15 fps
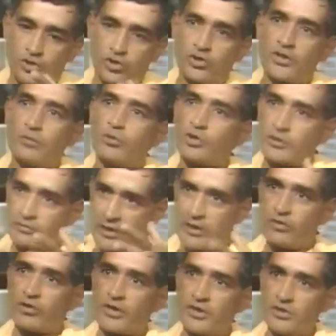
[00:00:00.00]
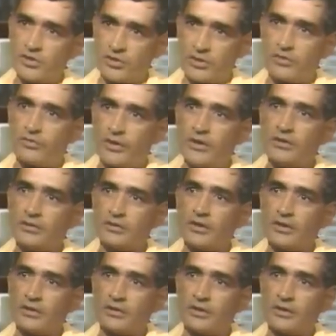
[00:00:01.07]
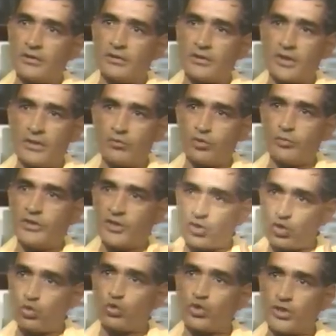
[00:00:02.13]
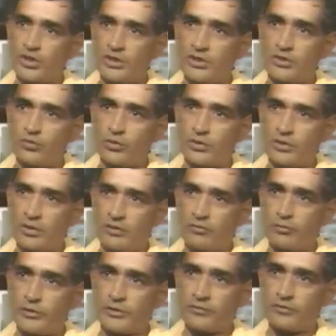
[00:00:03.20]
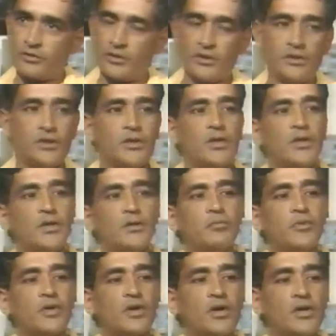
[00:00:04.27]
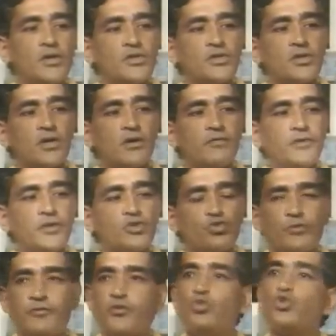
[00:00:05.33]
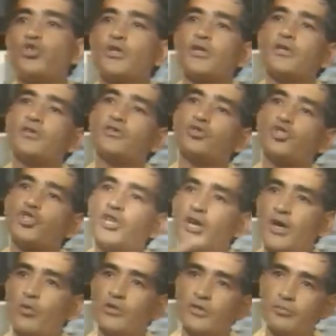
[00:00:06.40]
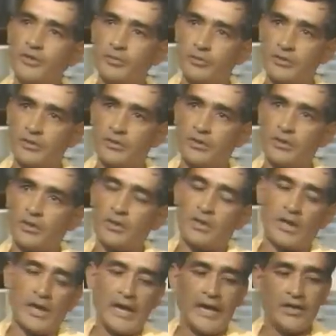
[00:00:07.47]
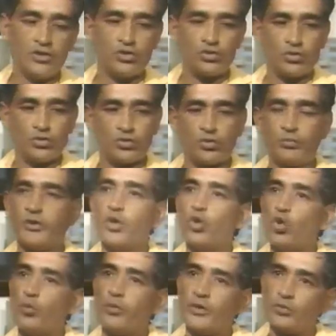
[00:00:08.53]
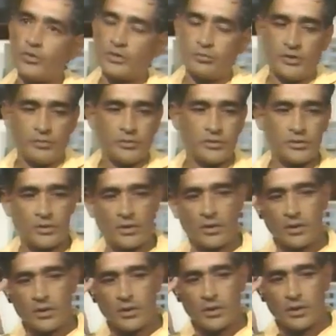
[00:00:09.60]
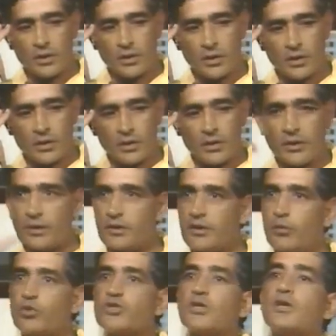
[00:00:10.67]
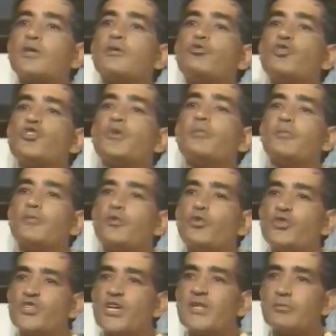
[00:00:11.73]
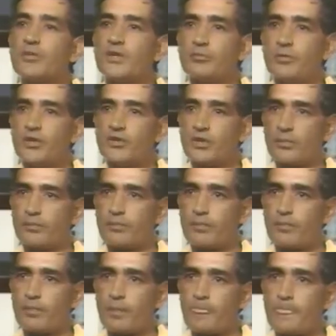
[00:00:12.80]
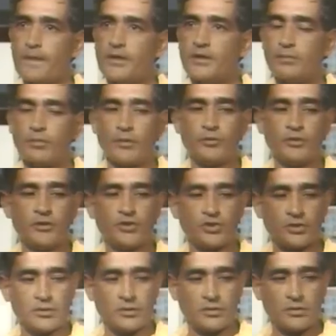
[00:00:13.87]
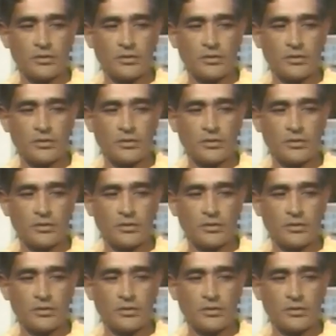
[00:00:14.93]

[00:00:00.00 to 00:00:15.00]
a certain amount of arrogance, right, that came to be associated with the government of the day, because of its refusal to share with the people and to be open with the people, there was a lot of resentment built up in the population.